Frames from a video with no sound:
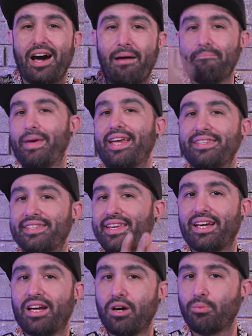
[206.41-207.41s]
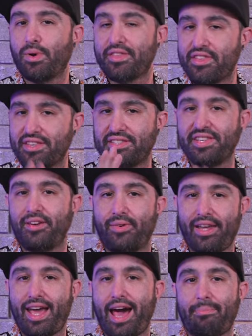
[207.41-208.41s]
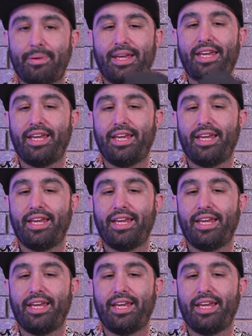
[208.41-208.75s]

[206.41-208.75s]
amazing with Siri happening